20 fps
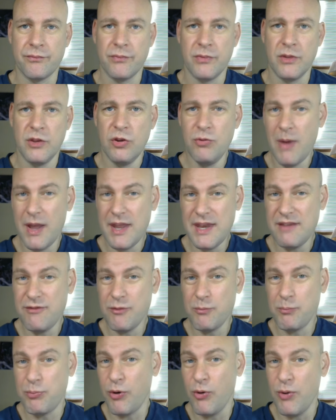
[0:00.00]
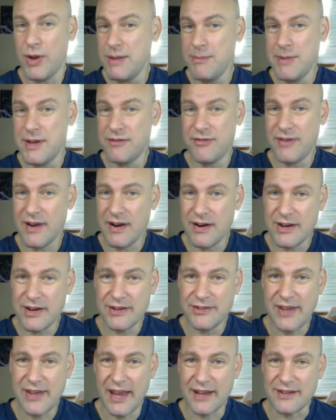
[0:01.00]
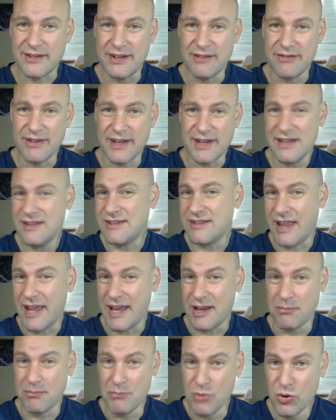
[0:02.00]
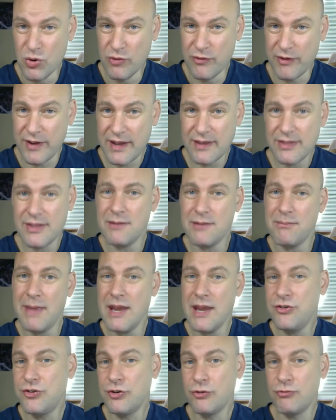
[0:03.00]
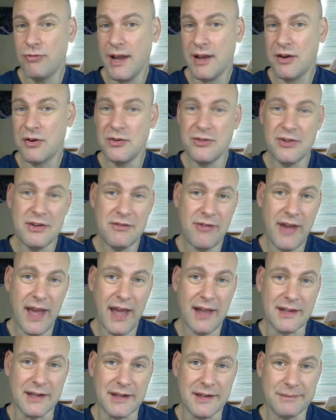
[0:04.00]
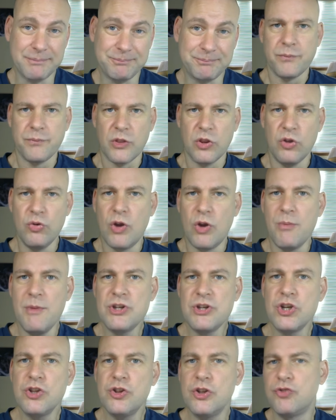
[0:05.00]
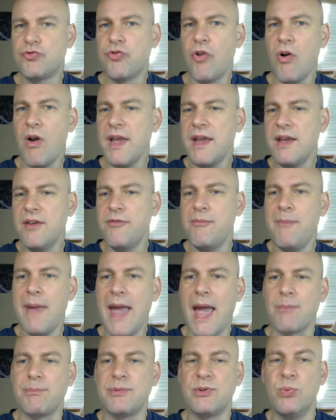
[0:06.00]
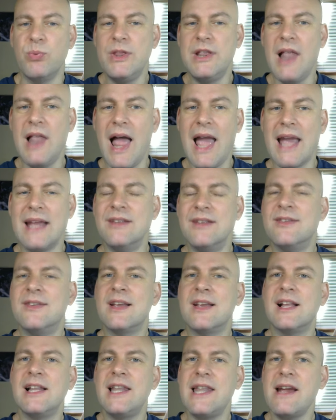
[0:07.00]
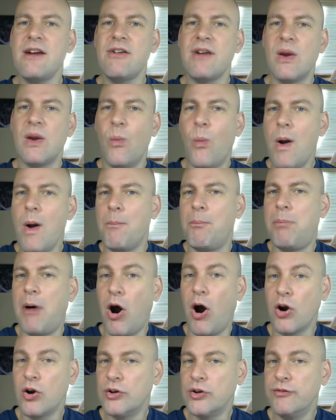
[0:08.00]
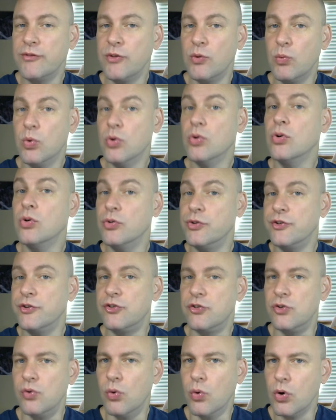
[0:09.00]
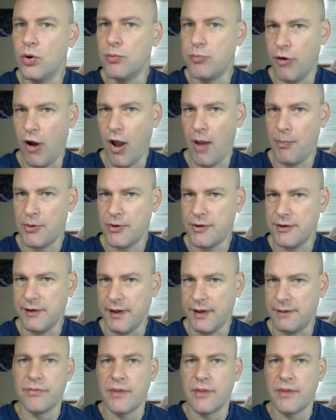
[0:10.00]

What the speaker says: You might even prohibit various activities, like moving, that made your records invalid. You commission the drawing of maps with lines declaring what part of the world is your property.